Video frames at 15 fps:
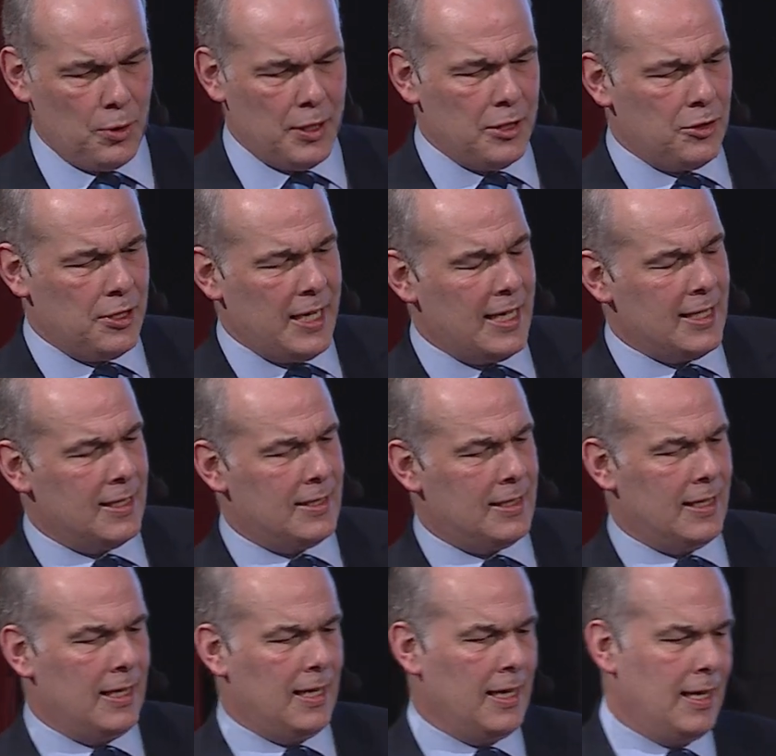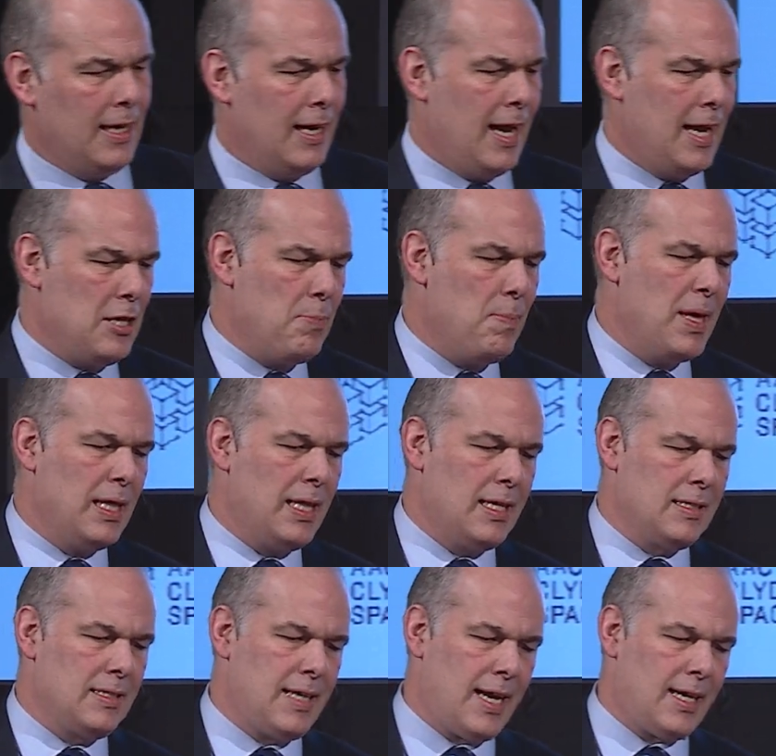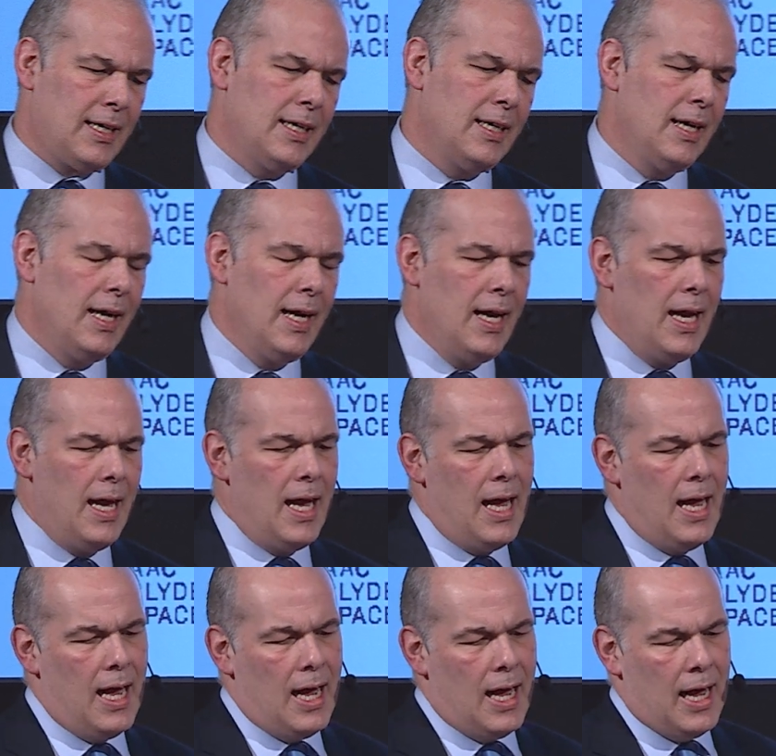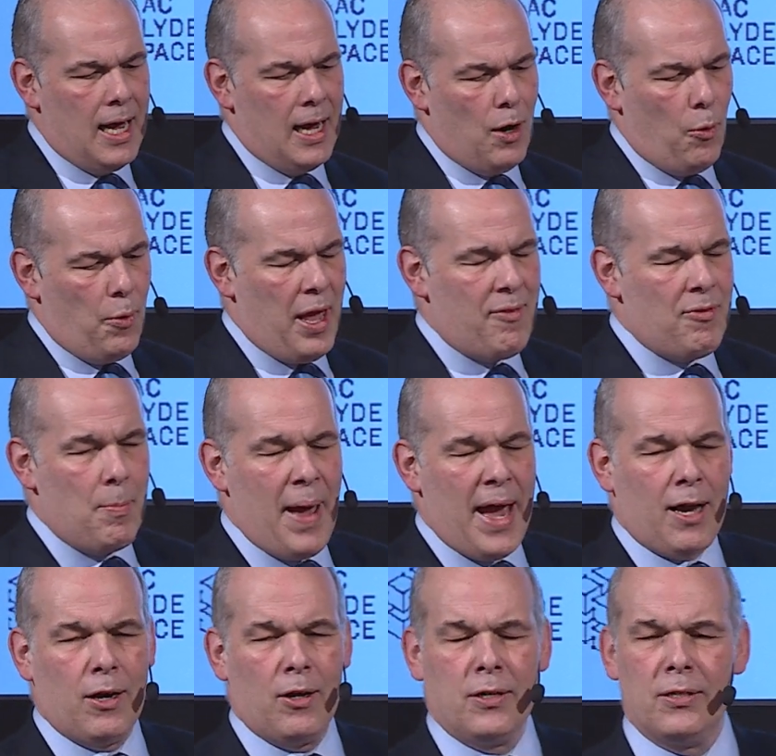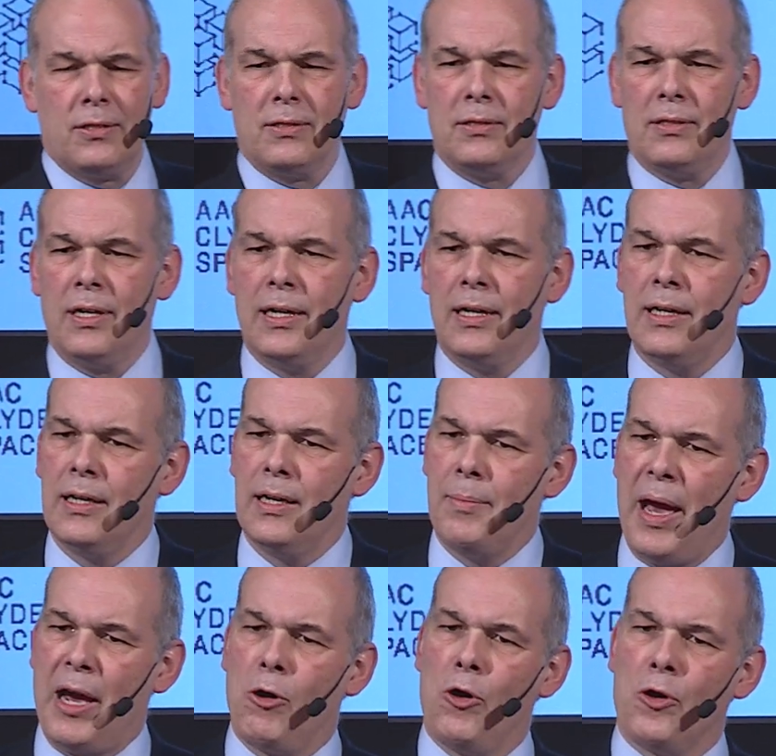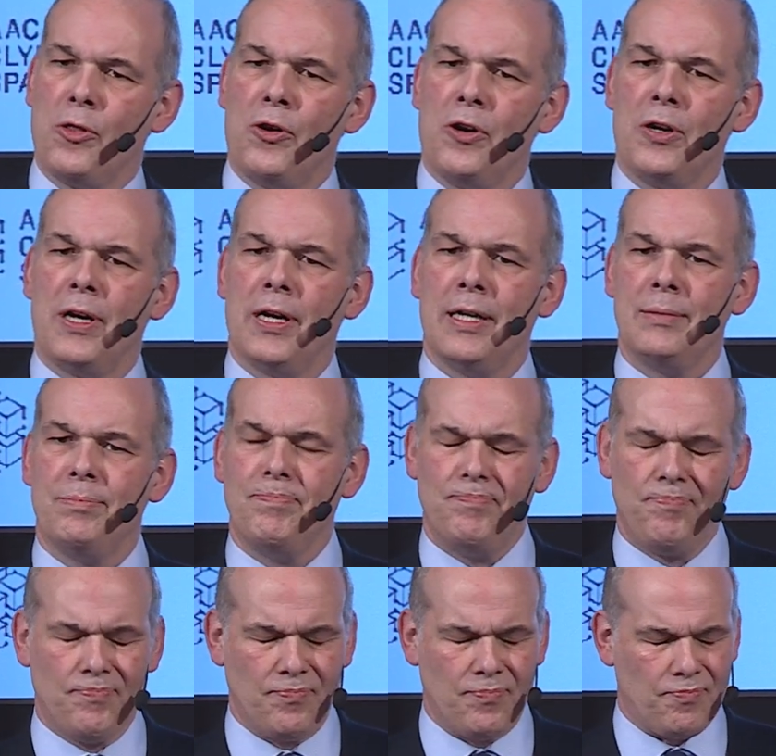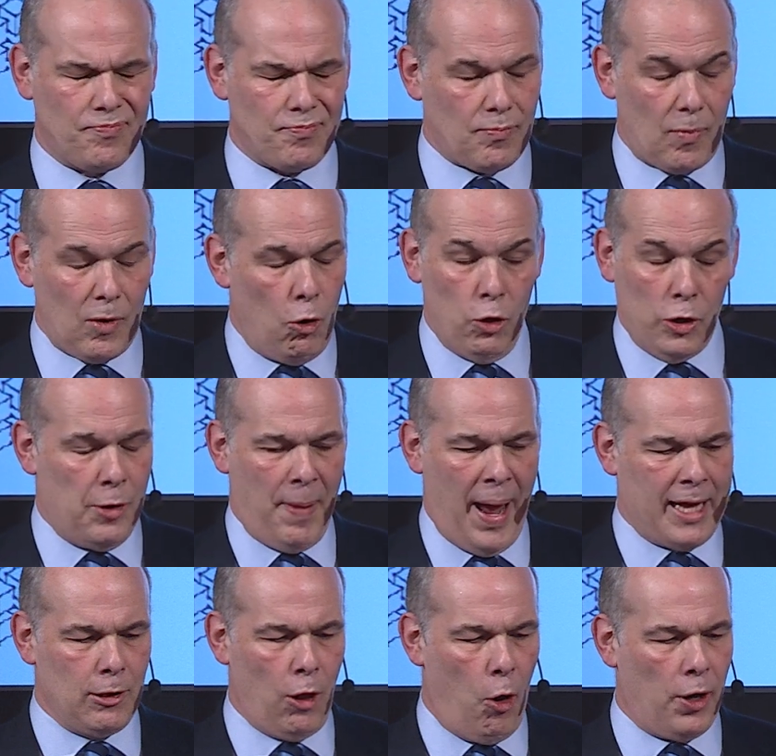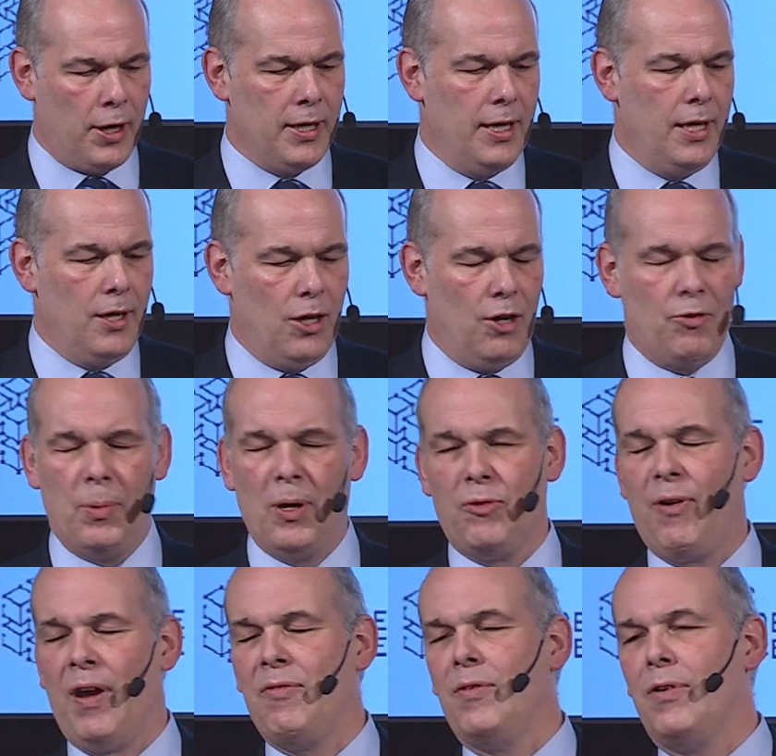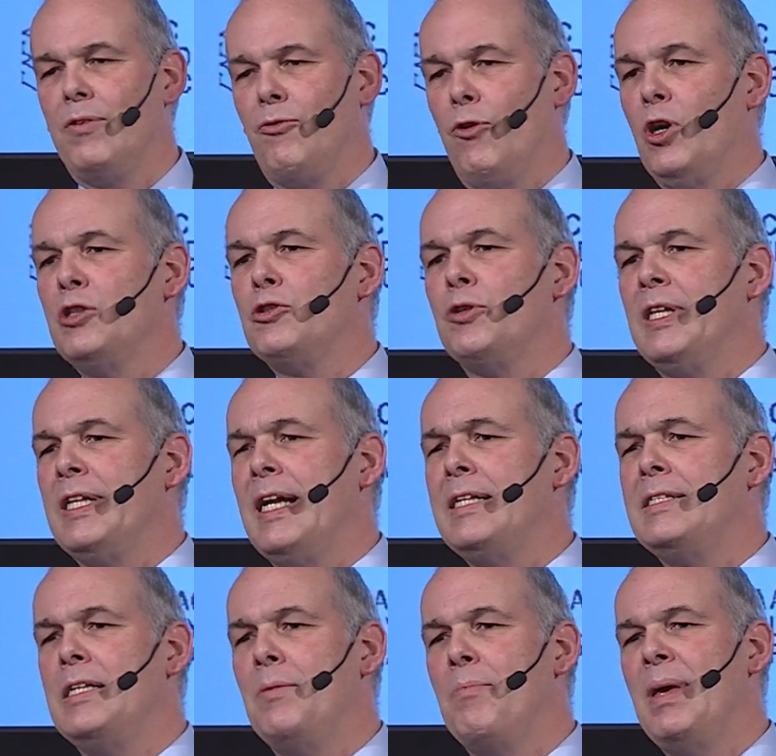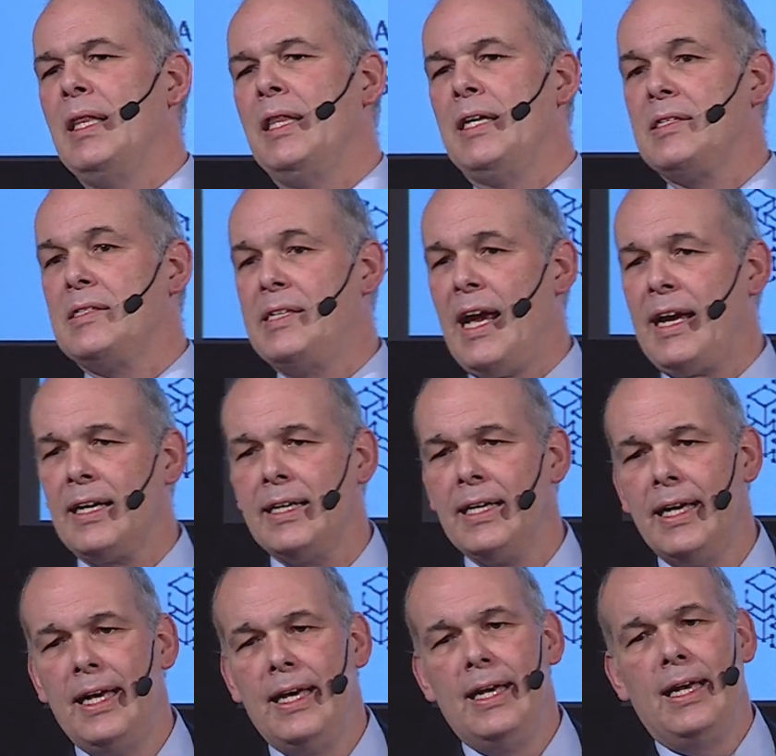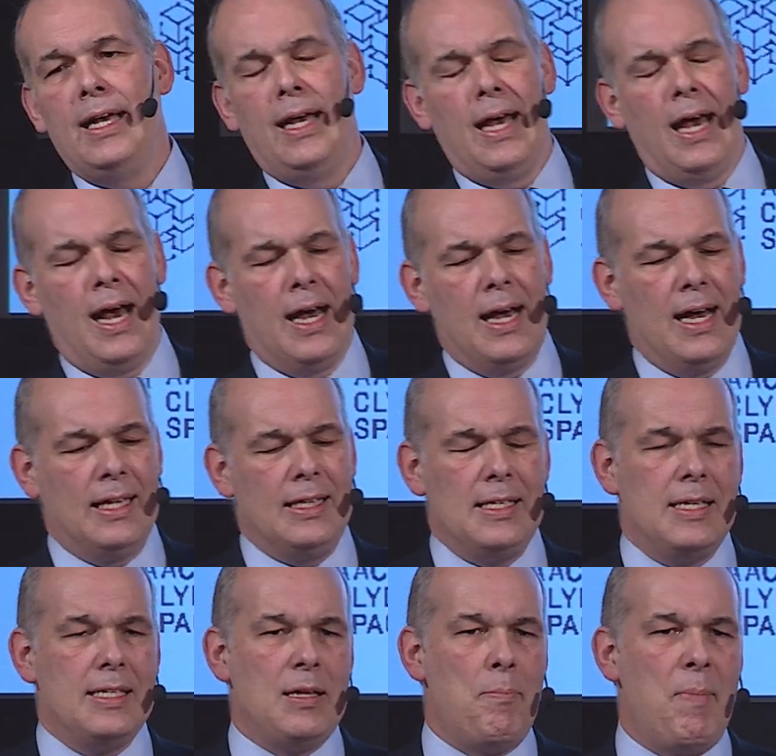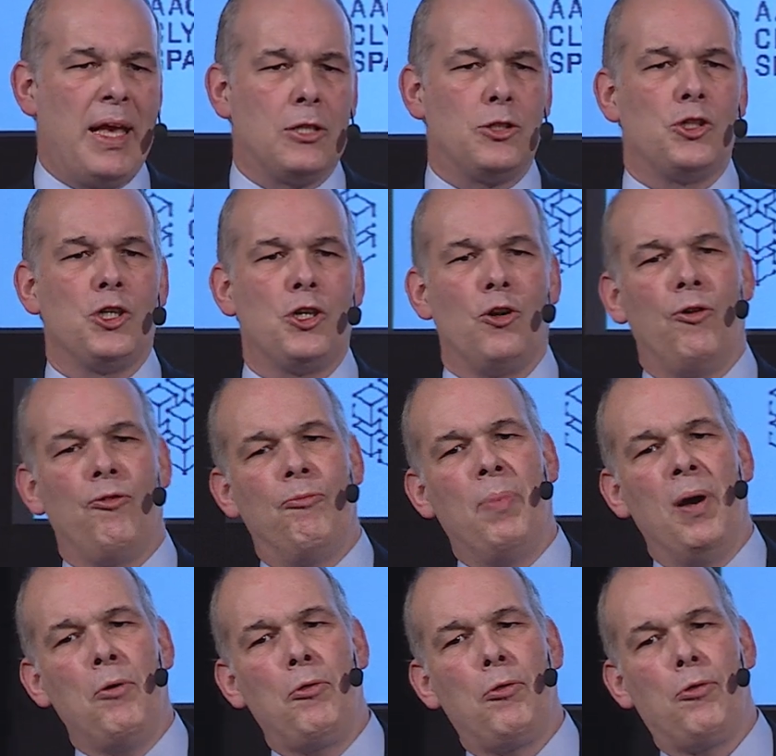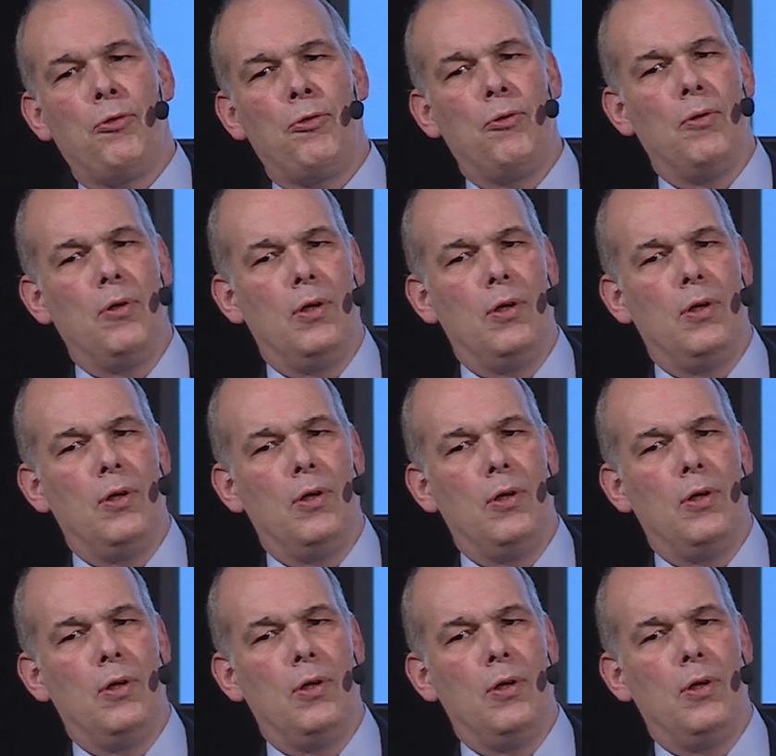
188 million SEK. We have a order backlog of about 418 million SEK. And this is a mixture of both